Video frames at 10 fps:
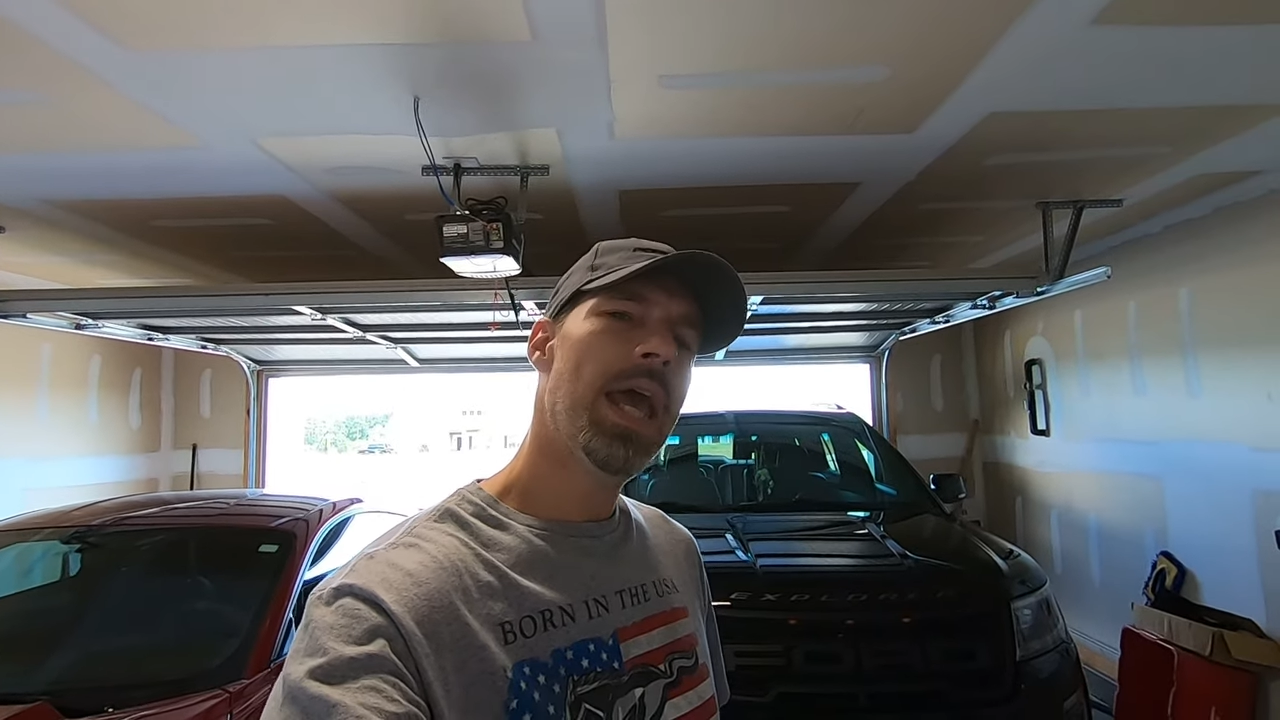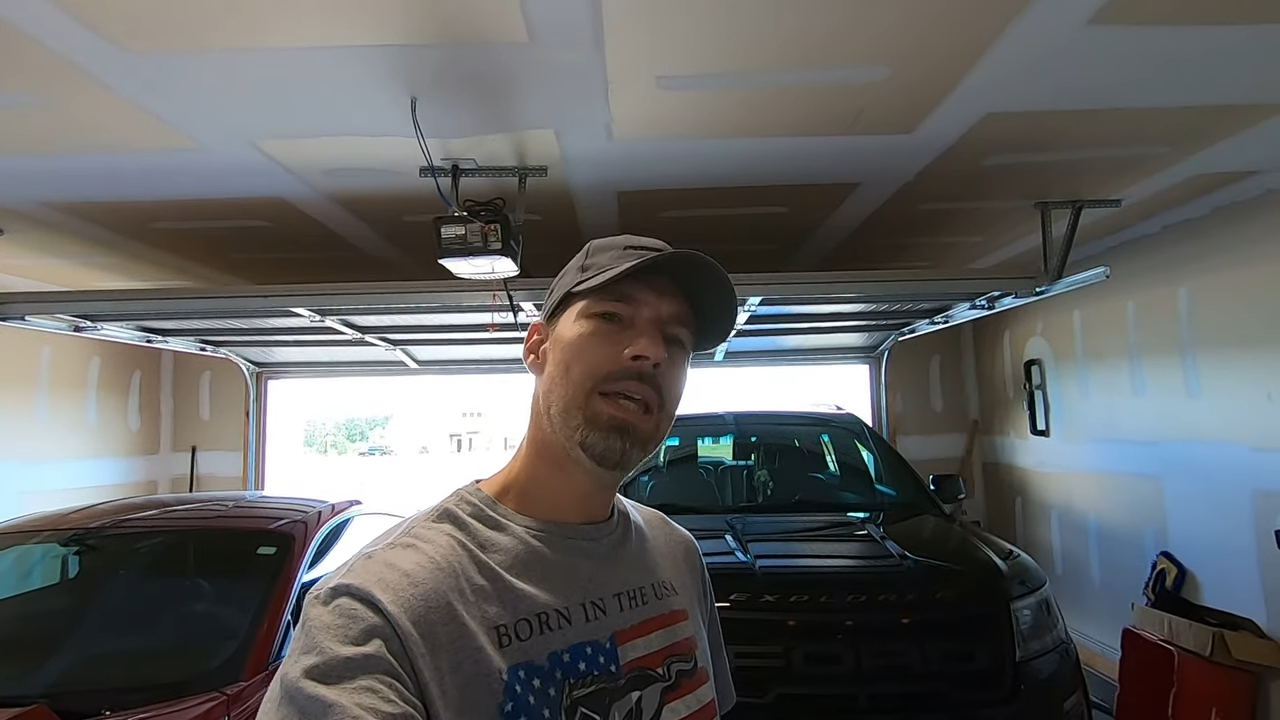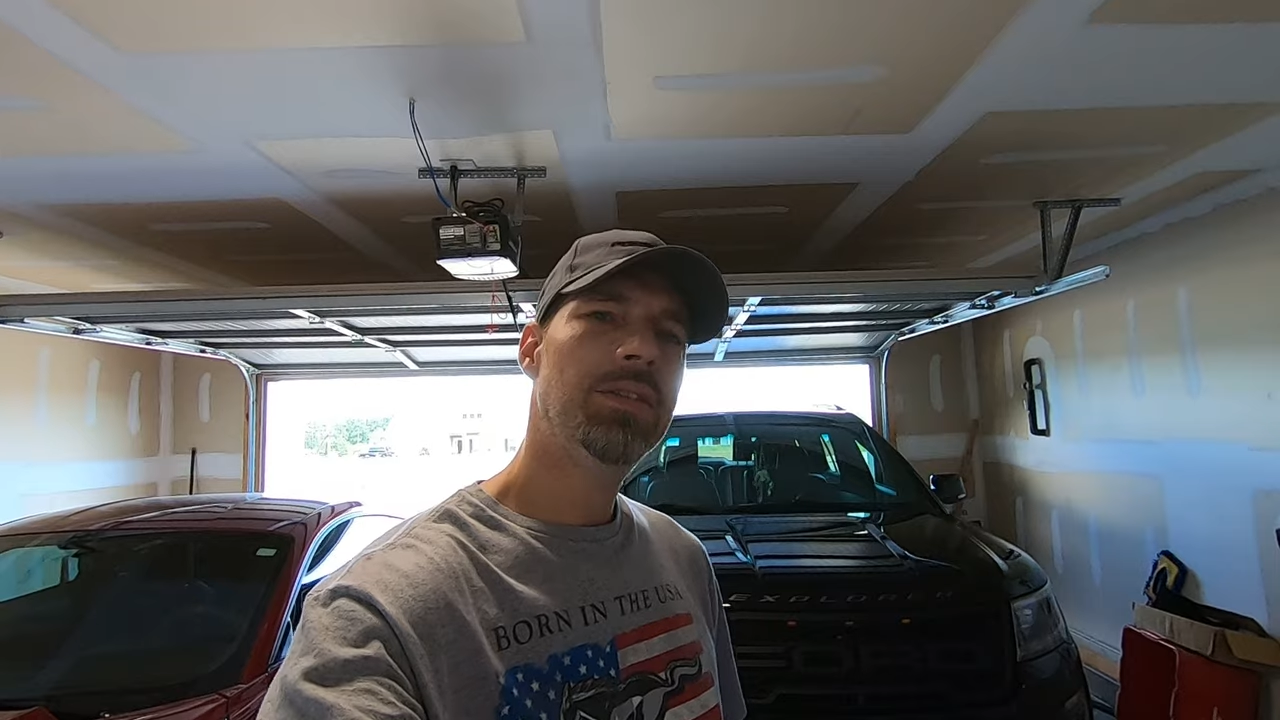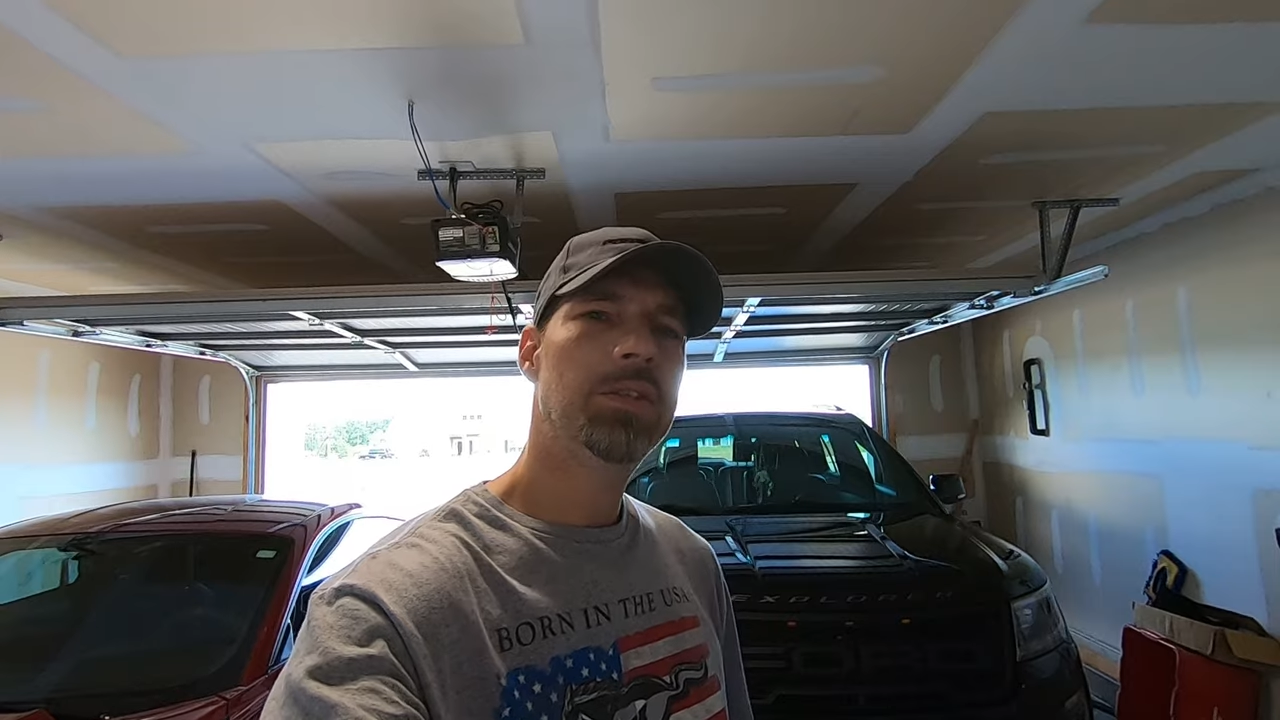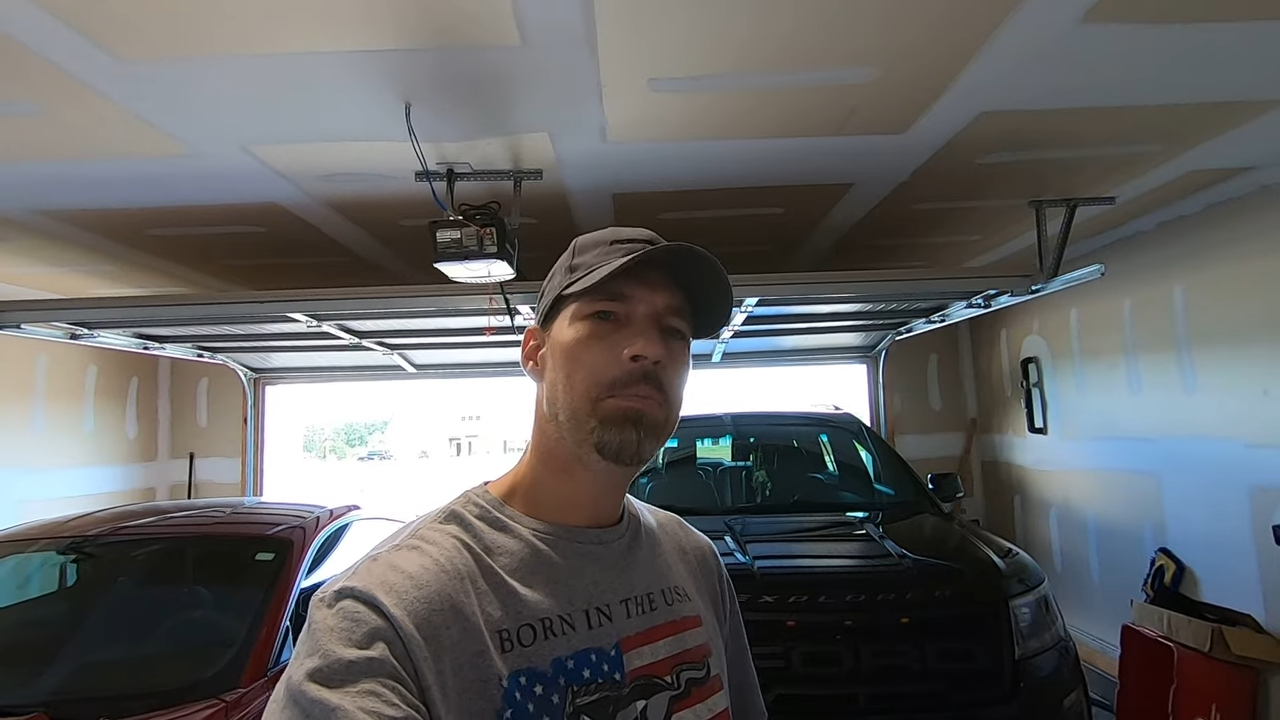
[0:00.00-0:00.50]

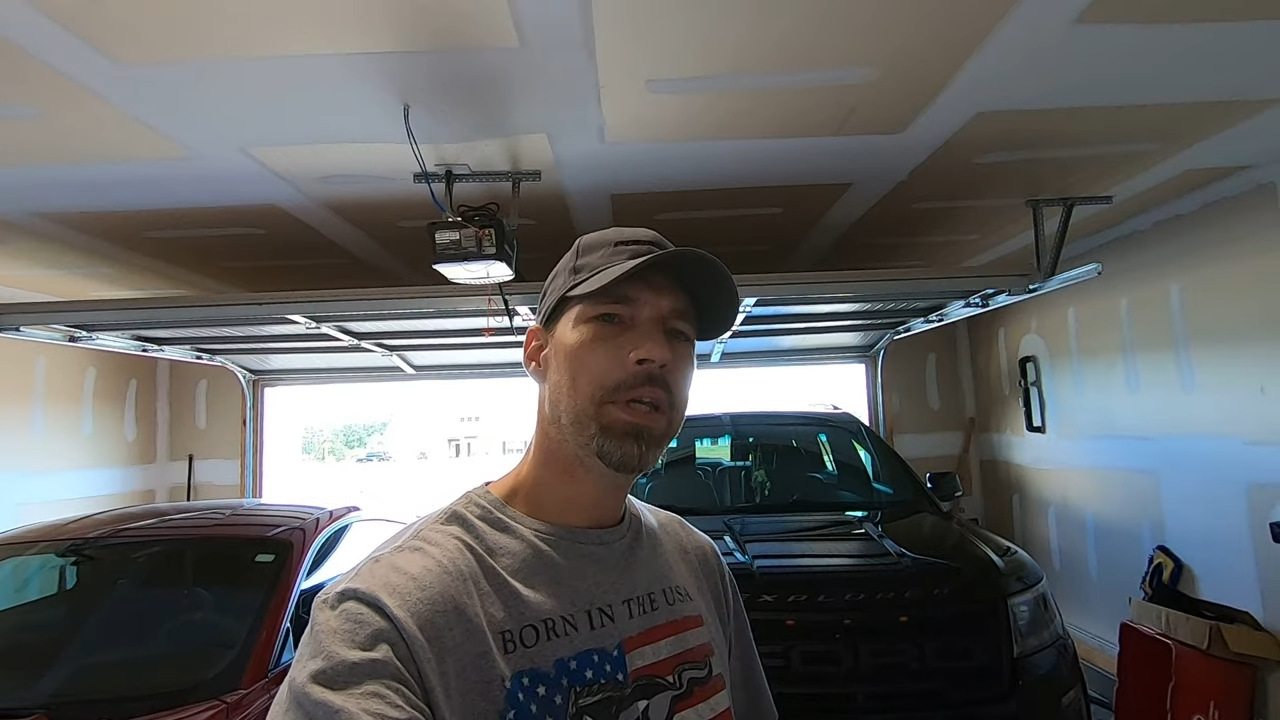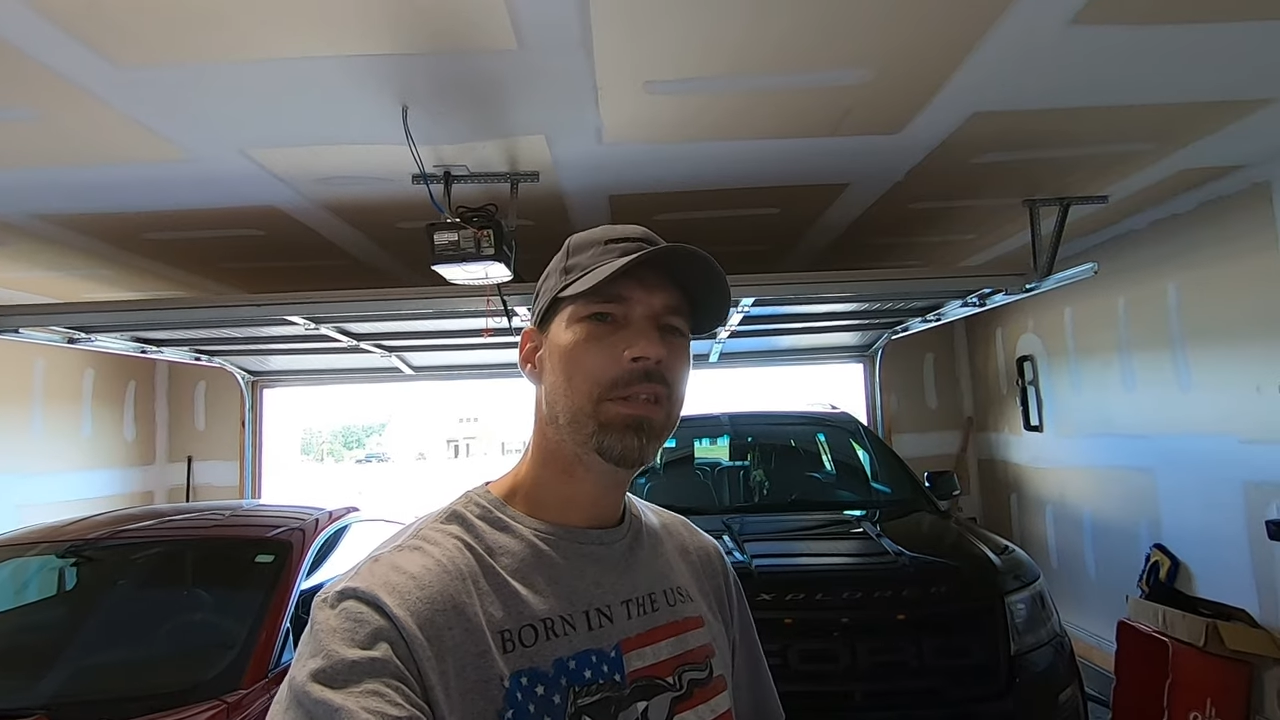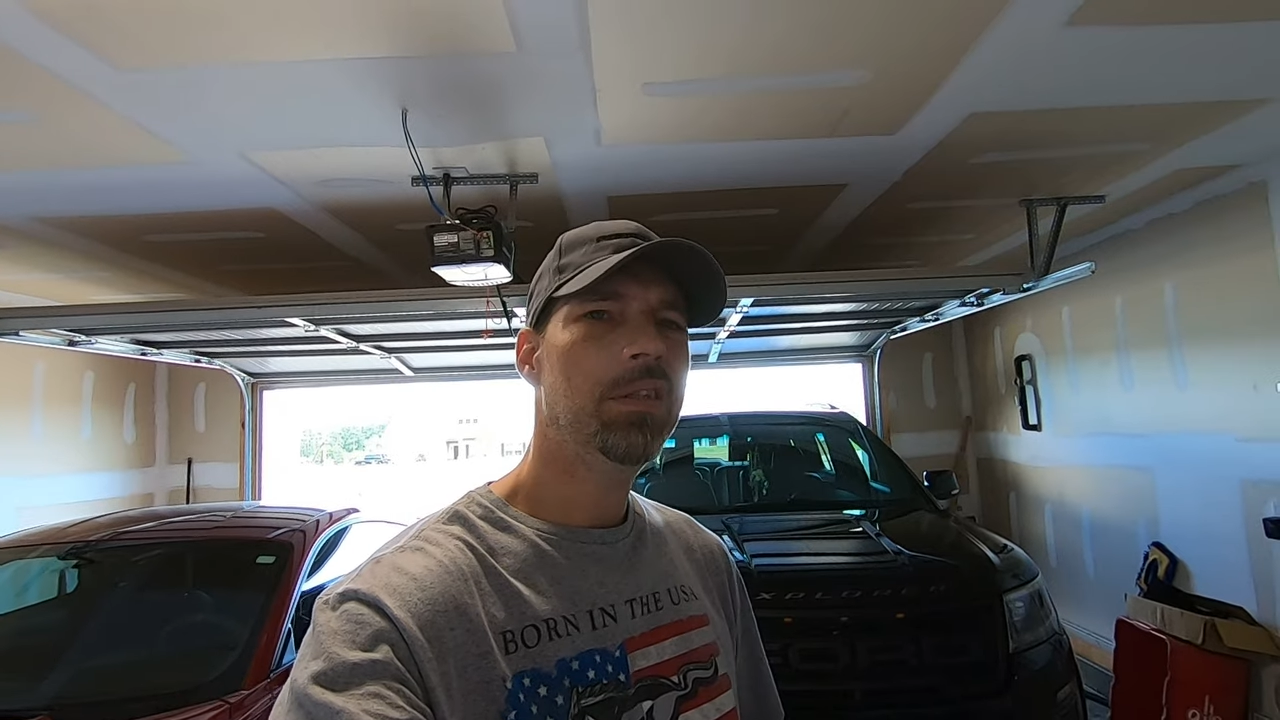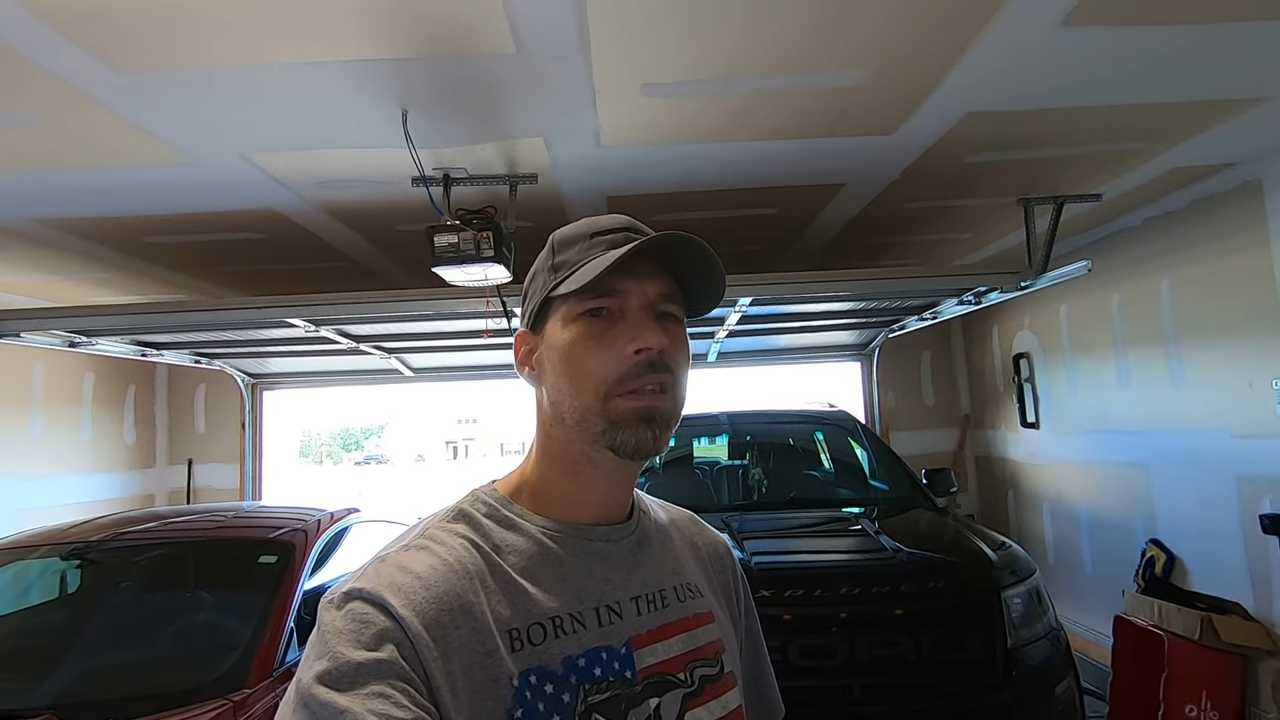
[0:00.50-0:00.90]
as expected,